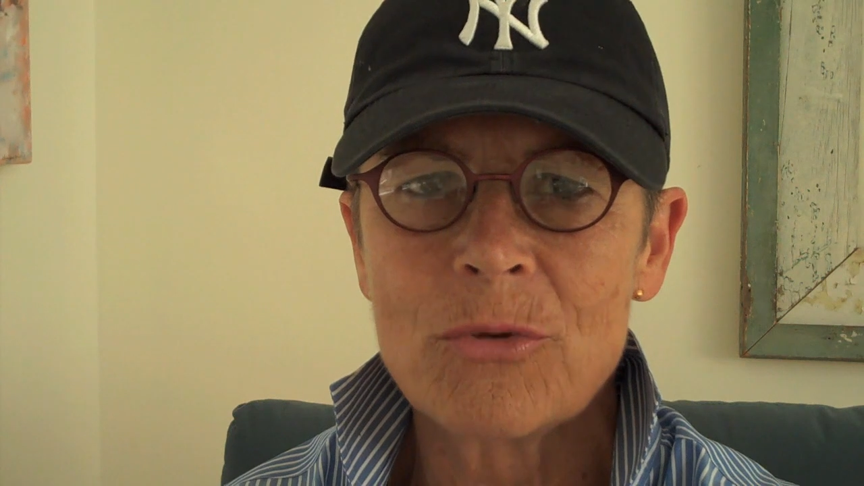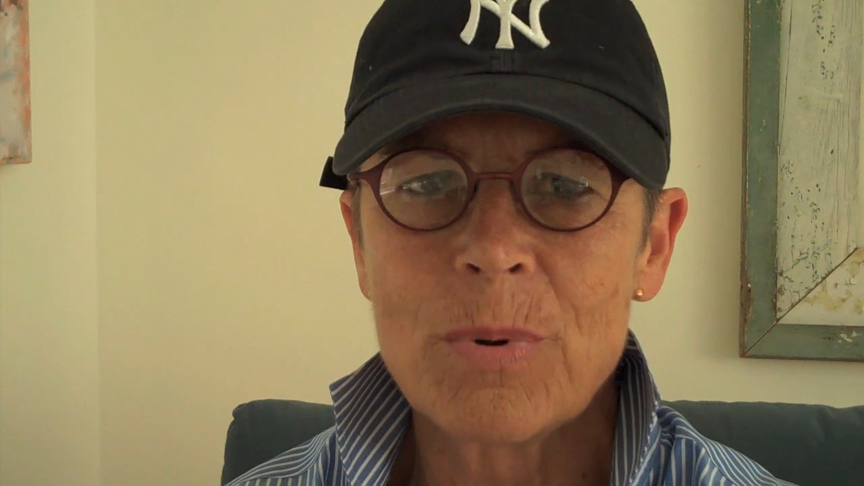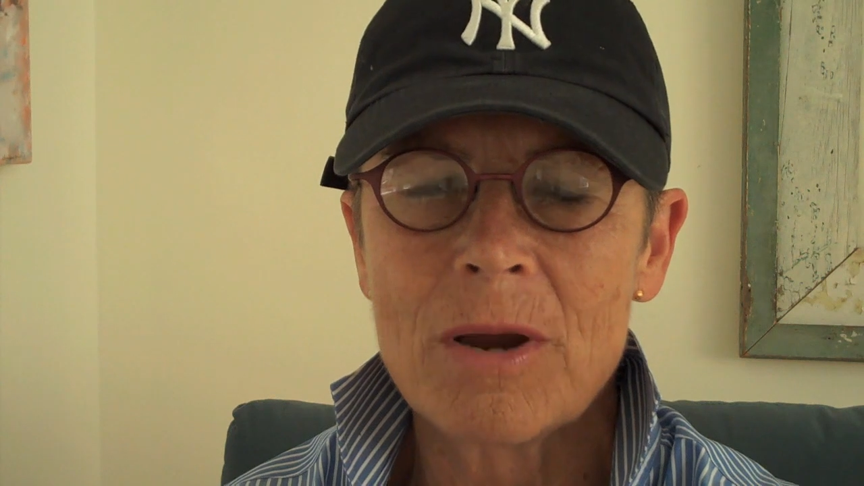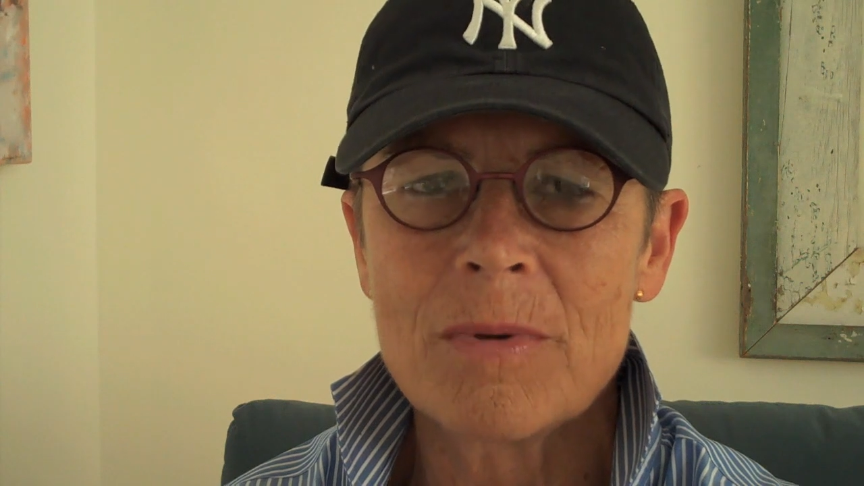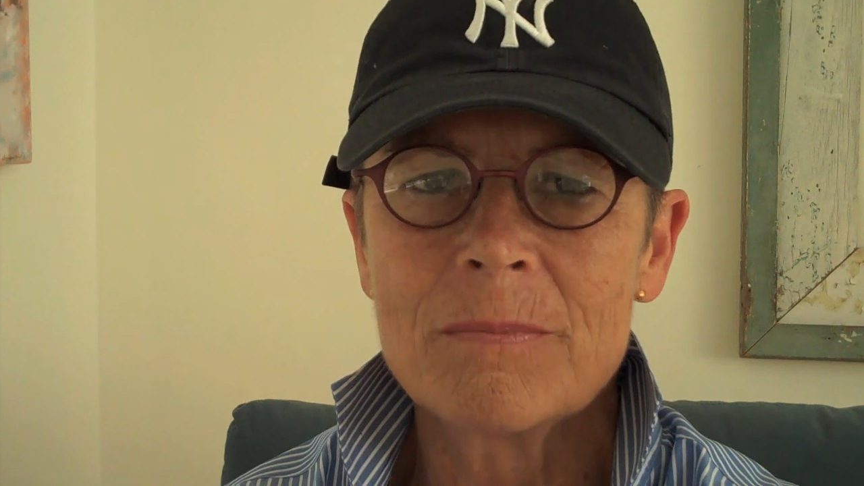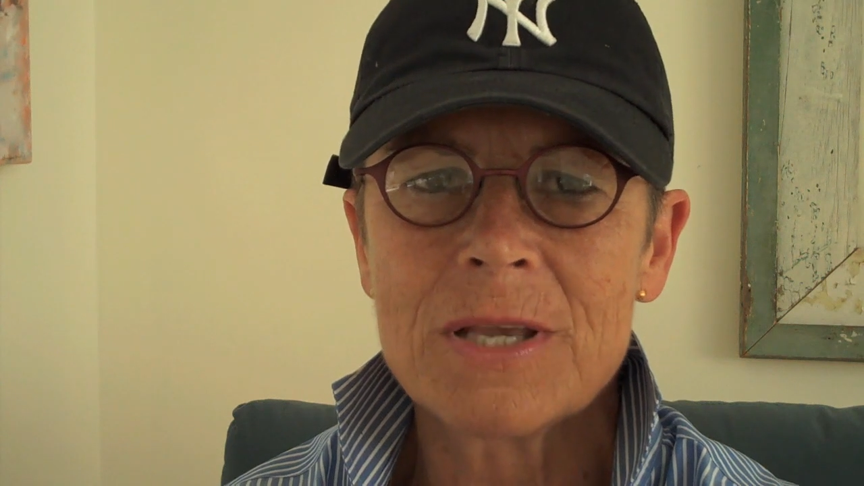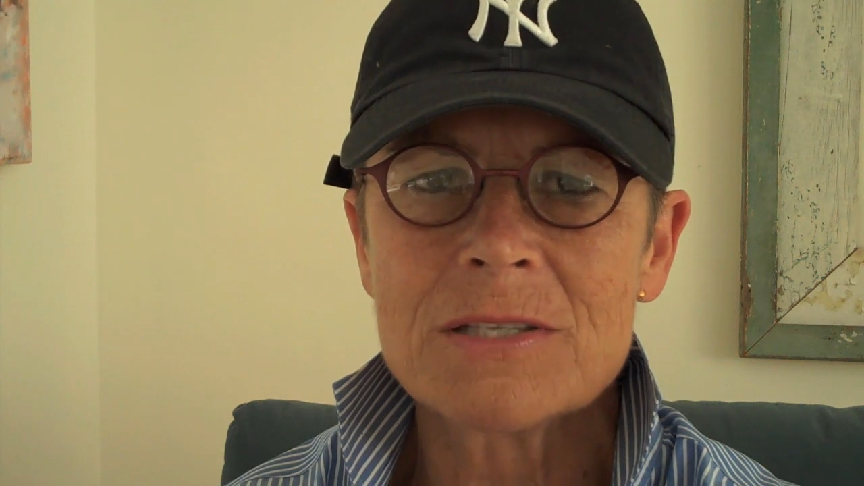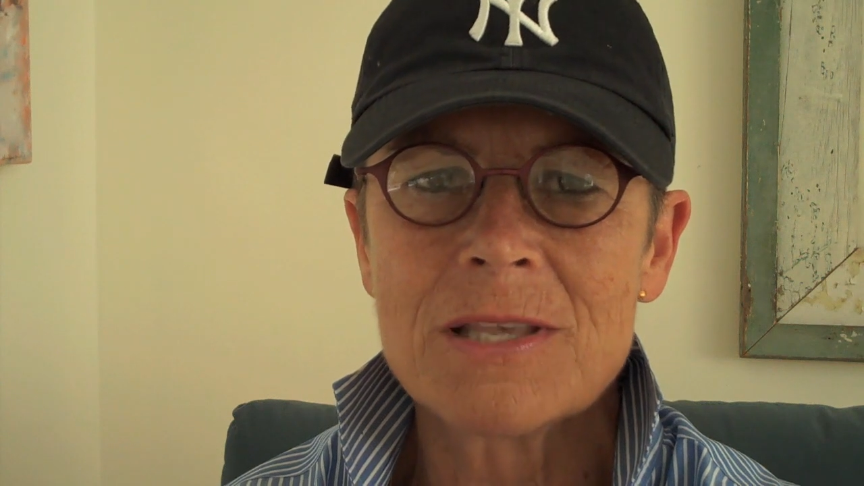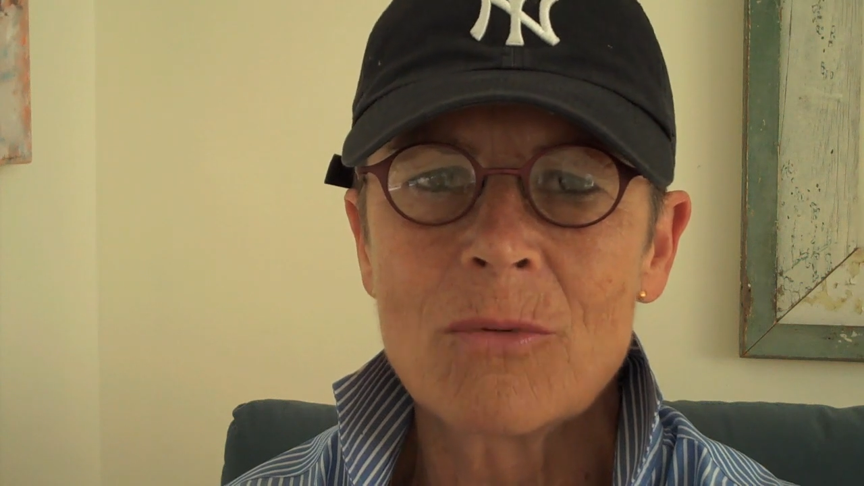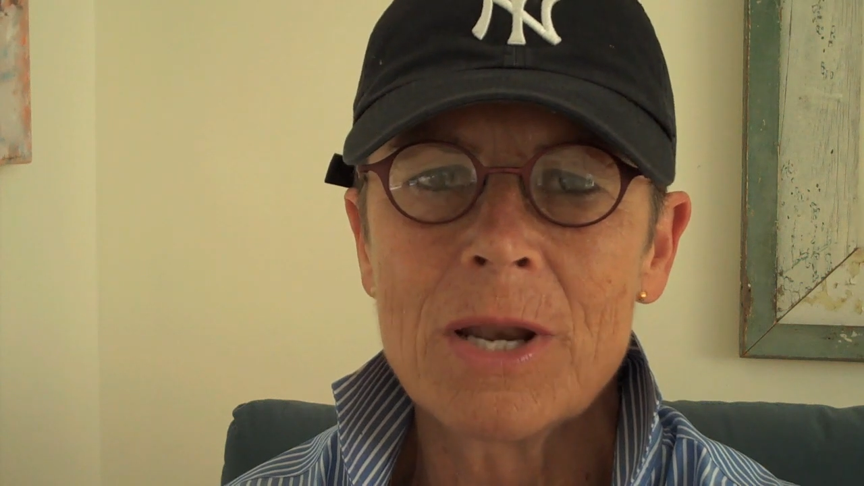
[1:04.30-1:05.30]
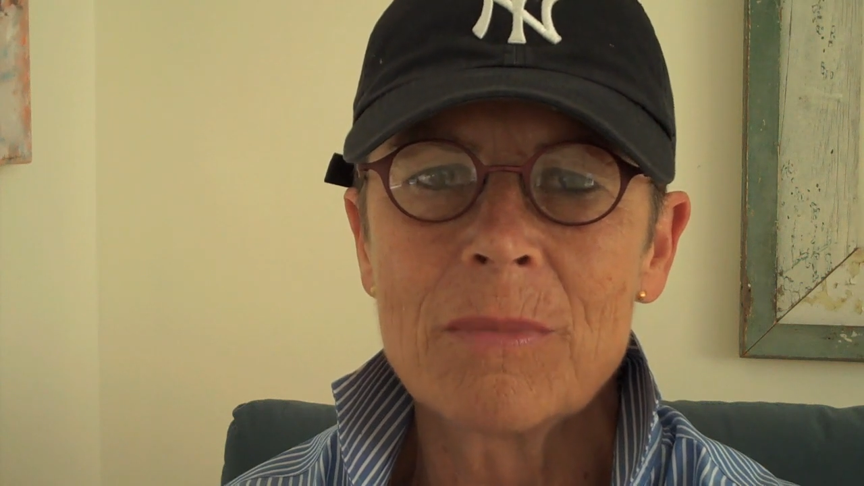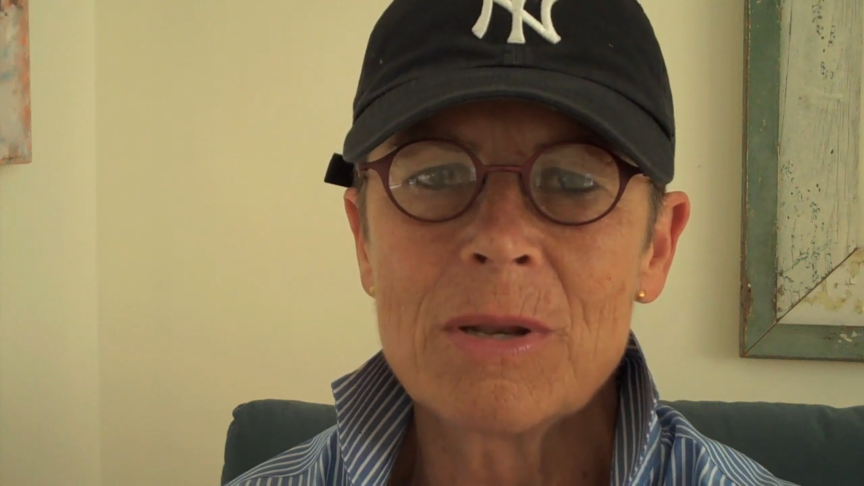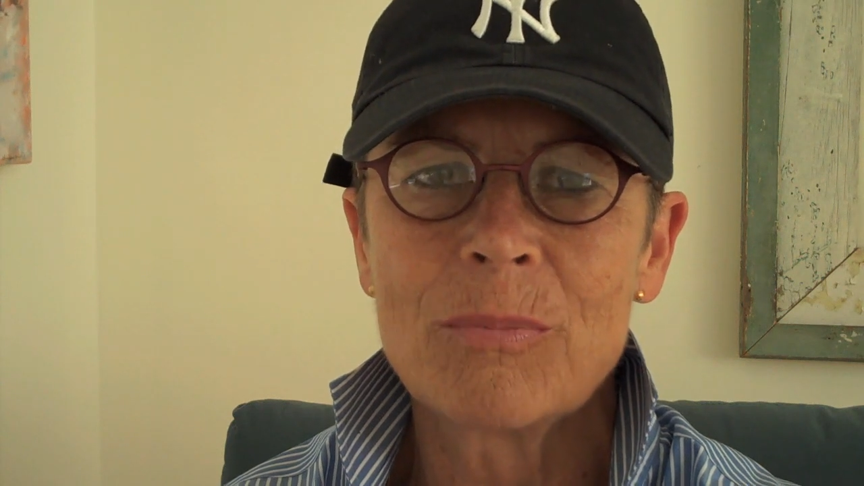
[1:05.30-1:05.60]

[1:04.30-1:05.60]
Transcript: department because they wanted me